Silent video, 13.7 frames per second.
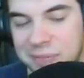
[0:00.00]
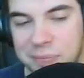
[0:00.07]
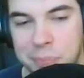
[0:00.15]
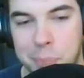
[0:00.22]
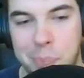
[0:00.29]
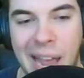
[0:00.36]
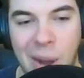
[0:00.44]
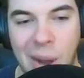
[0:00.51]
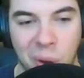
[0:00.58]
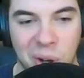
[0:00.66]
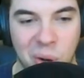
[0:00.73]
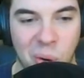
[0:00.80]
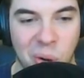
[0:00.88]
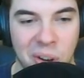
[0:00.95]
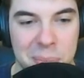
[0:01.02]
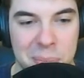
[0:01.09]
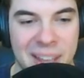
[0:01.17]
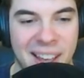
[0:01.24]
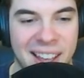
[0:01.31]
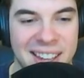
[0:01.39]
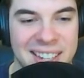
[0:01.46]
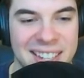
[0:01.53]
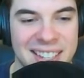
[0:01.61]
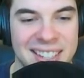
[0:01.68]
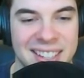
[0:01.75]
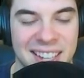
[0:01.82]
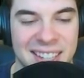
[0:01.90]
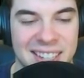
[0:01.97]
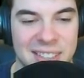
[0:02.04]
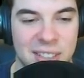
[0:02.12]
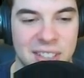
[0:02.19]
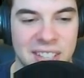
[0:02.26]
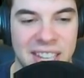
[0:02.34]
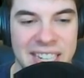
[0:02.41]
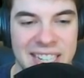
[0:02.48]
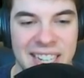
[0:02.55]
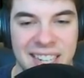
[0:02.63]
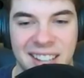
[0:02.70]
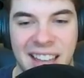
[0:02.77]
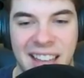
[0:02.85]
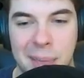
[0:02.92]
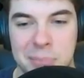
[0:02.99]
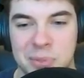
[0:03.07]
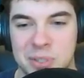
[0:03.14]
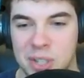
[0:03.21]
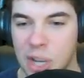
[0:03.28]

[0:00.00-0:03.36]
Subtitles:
power cord behind it and like a lightning clap. It was